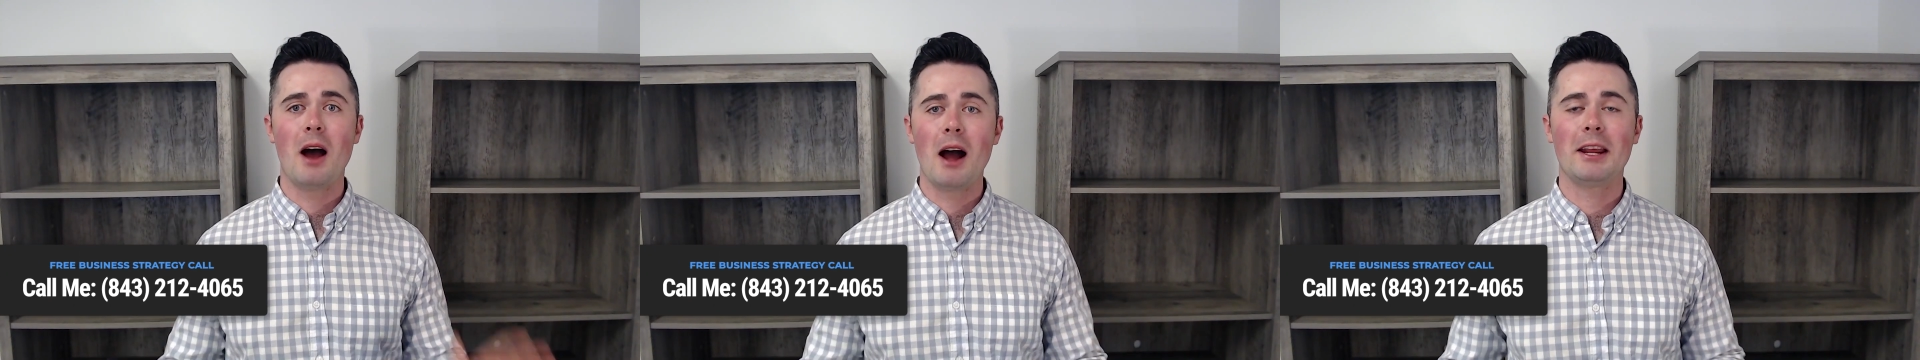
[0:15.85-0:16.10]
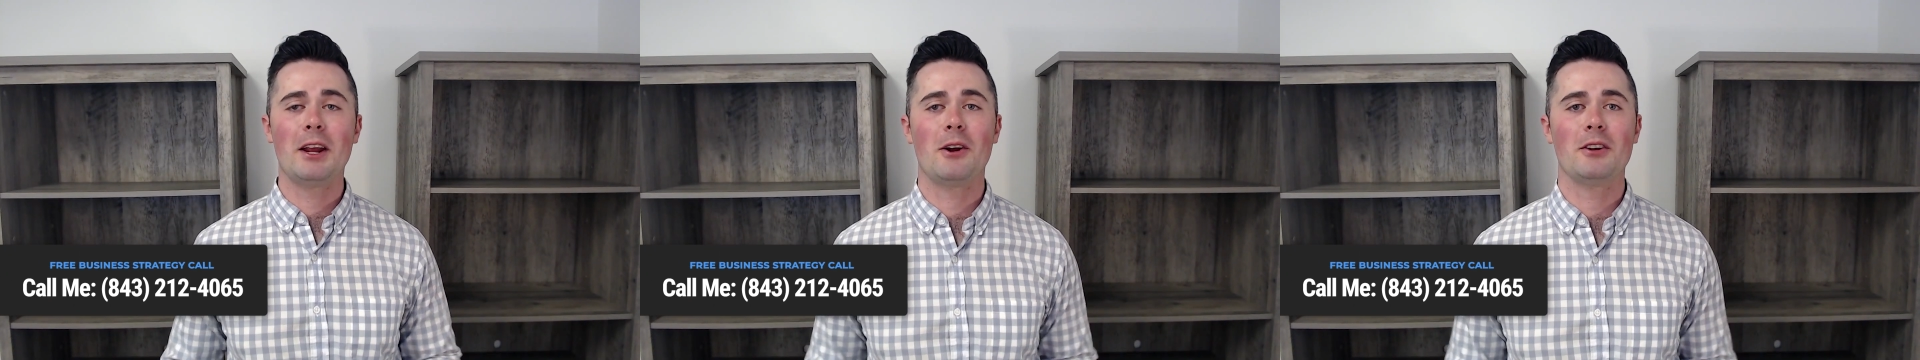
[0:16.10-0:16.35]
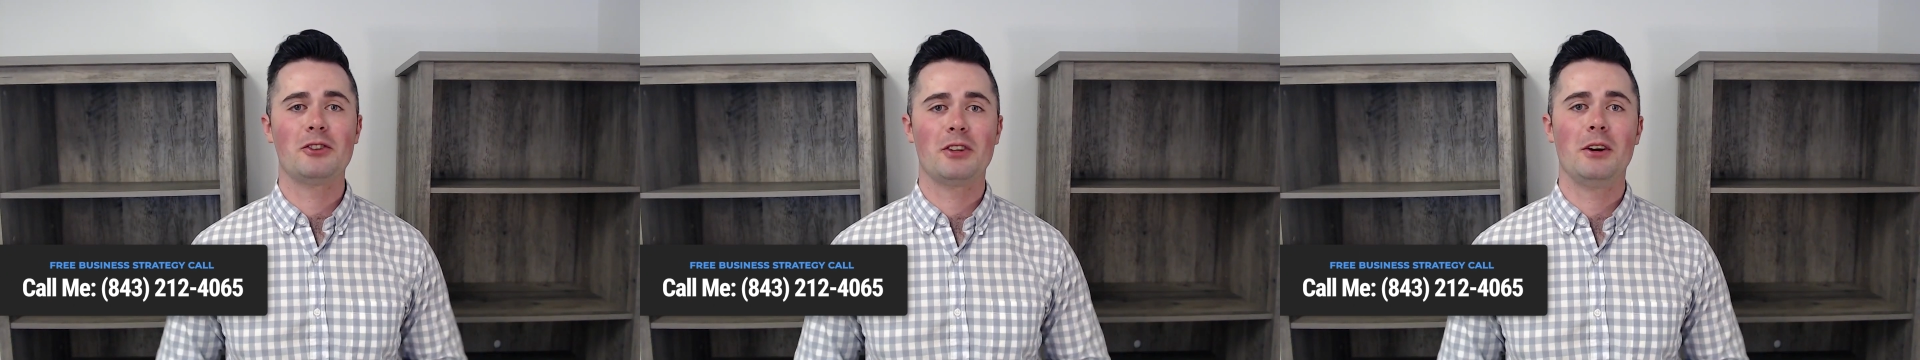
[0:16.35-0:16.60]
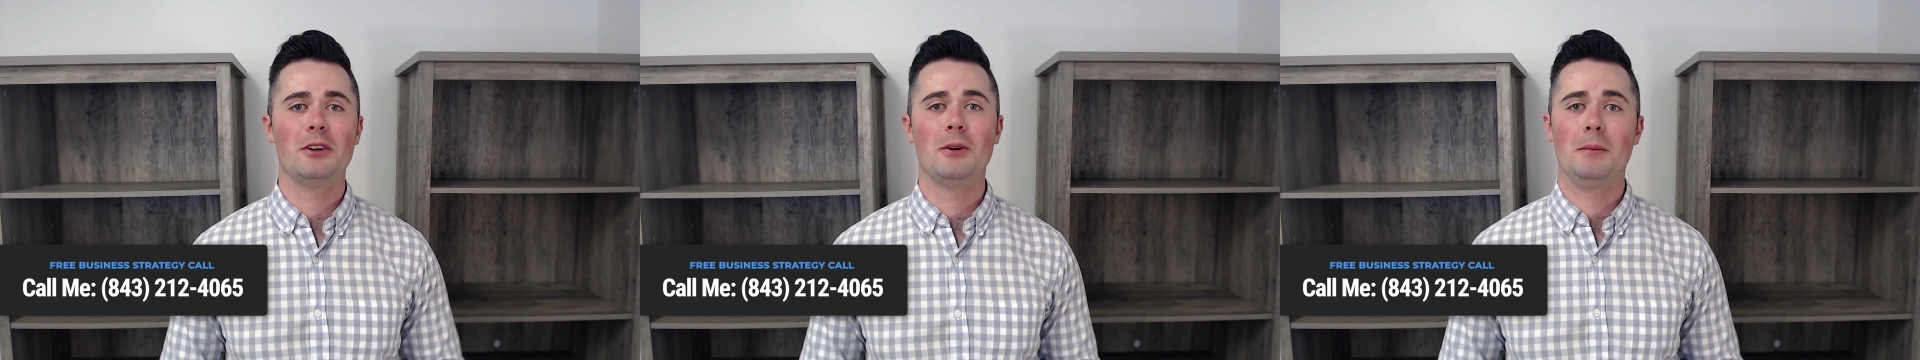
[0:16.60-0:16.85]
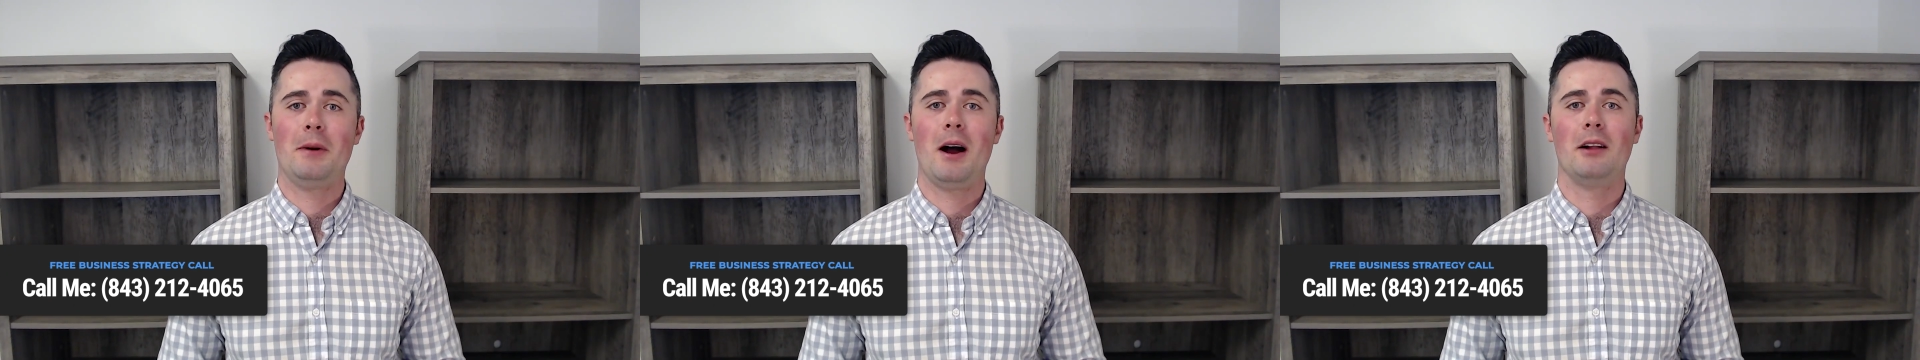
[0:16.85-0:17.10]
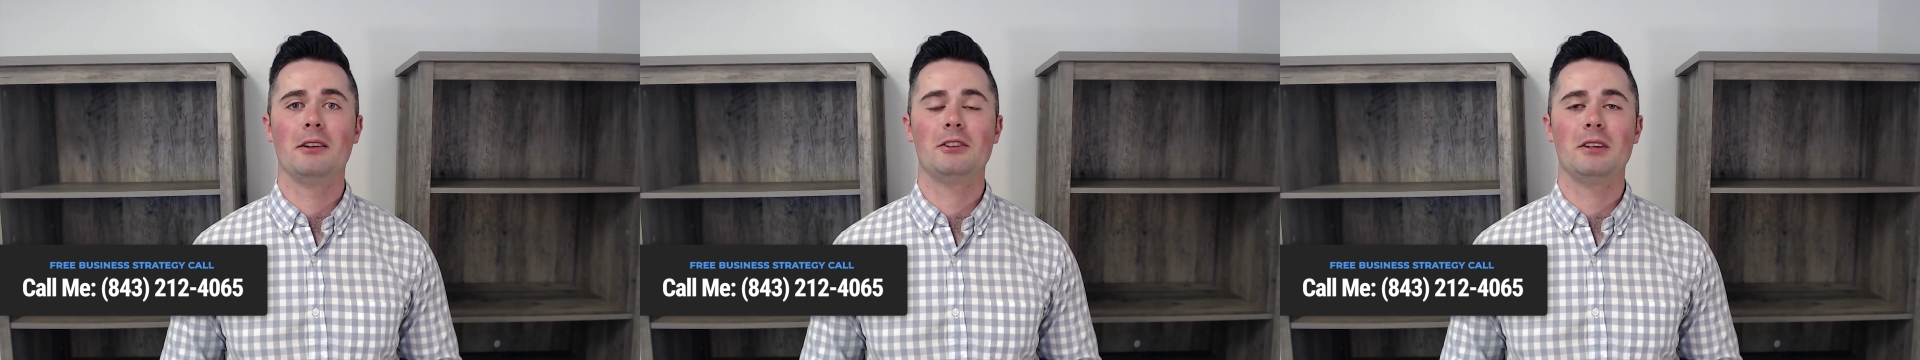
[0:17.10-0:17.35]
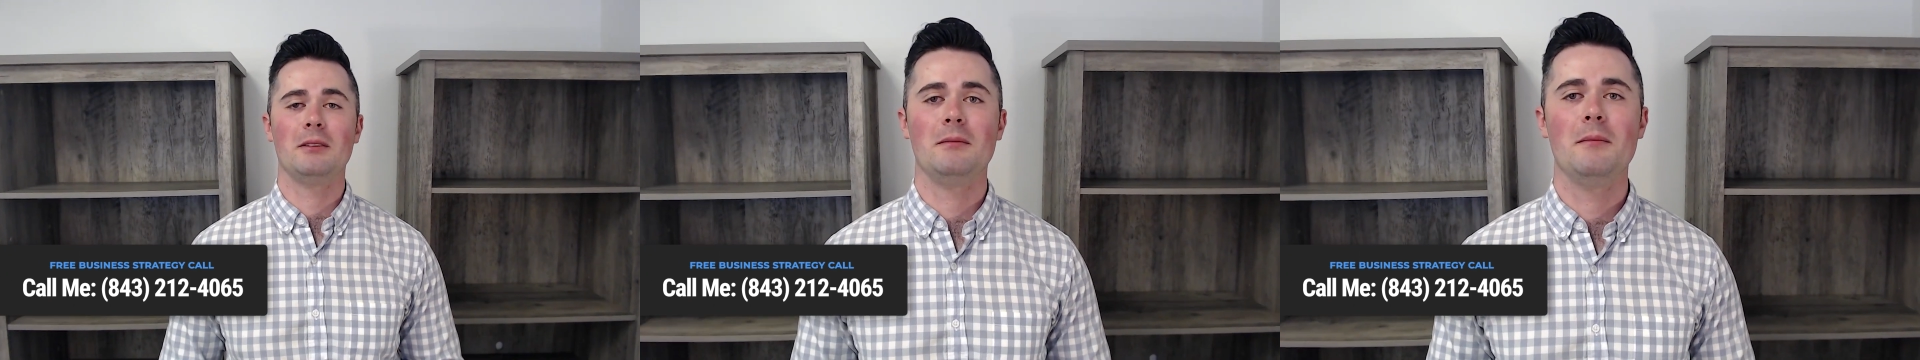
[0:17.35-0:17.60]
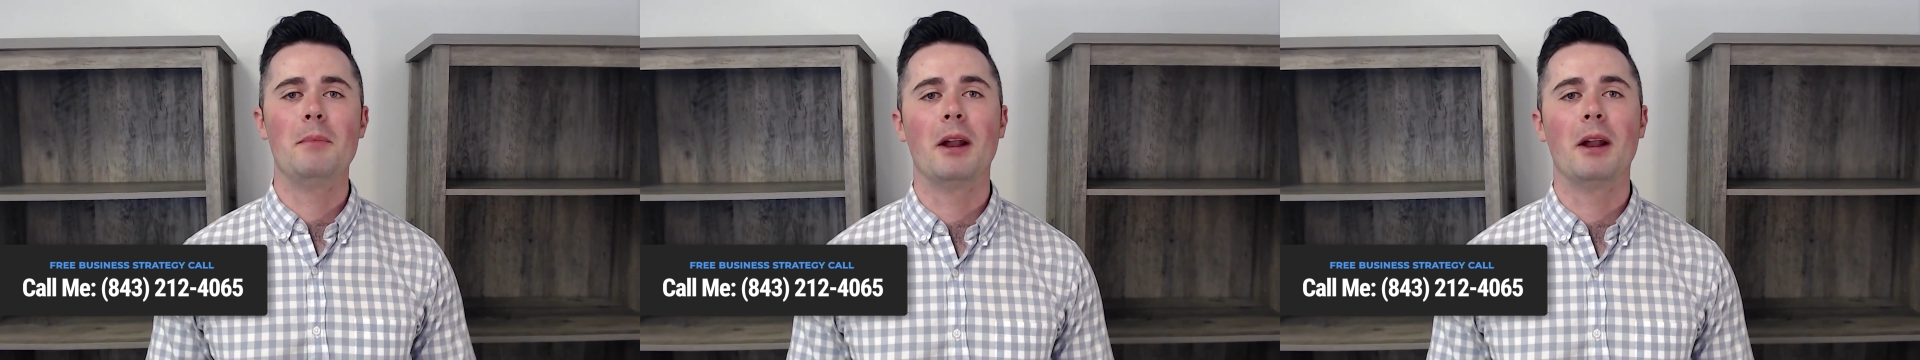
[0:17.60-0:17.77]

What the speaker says: not here to sell you a policy,